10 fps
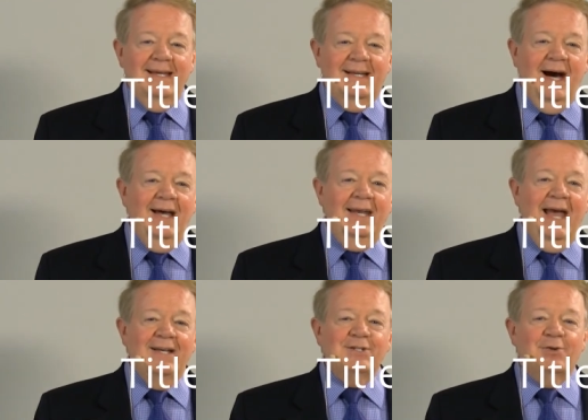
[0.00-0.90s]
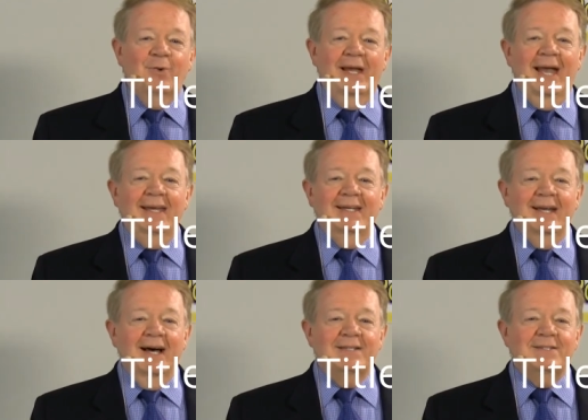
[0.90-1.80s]
God has created
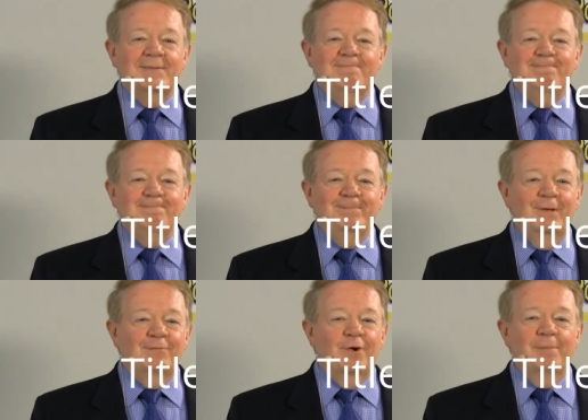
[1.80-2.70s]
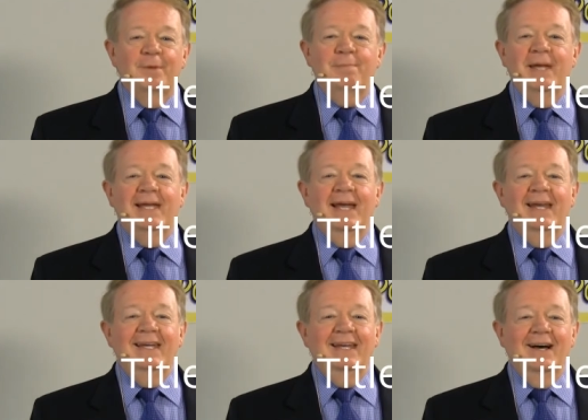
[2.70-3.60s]
us from the
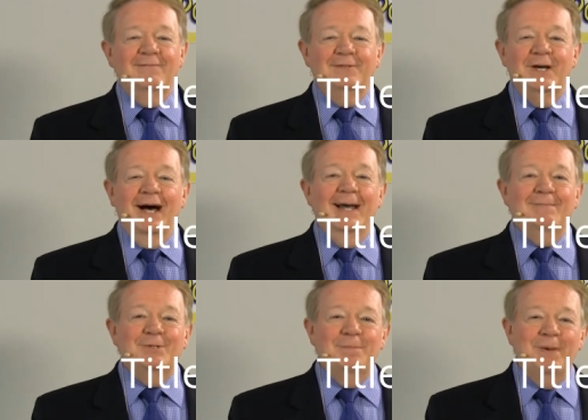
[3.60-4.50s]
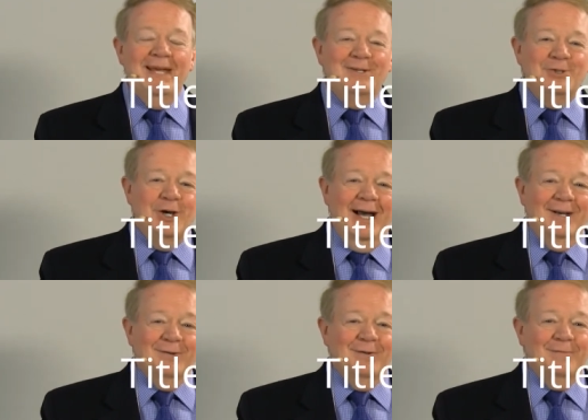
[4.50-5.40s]
beginning of time to be a
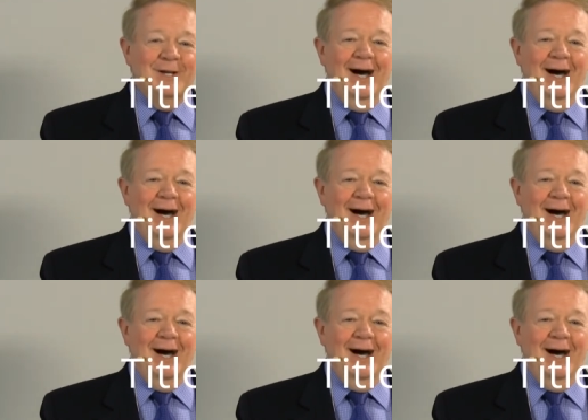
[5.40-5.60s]
child of